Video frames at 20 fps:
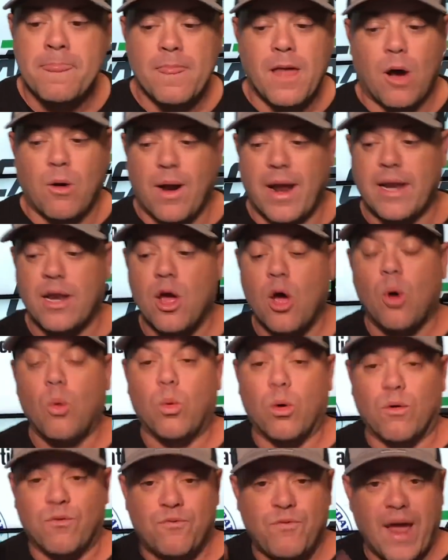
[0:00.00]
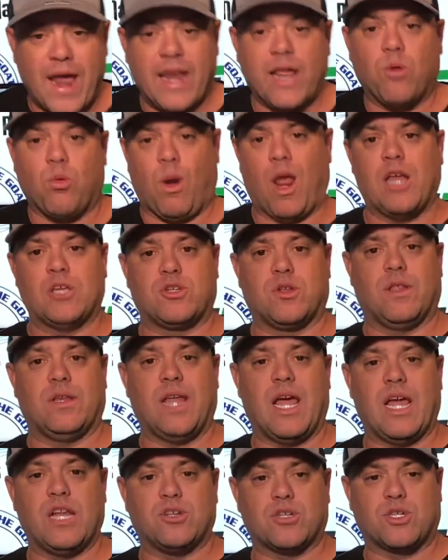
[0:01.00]
All right? We're fading Ranger the
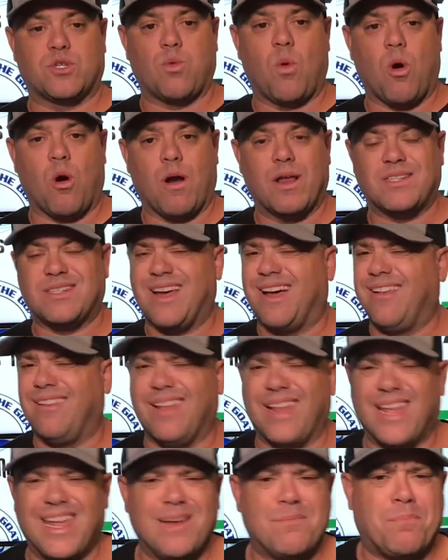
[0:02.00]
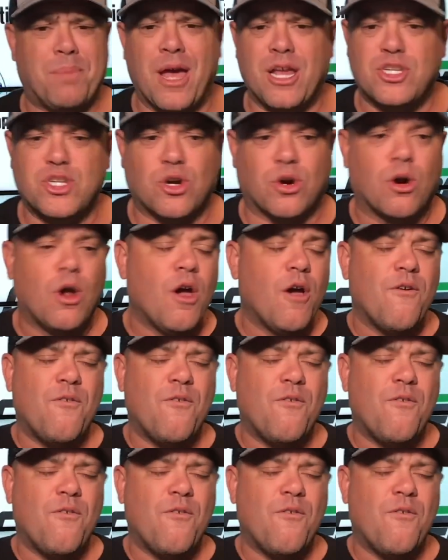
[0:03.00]
Danger Suarez, elite pitcher,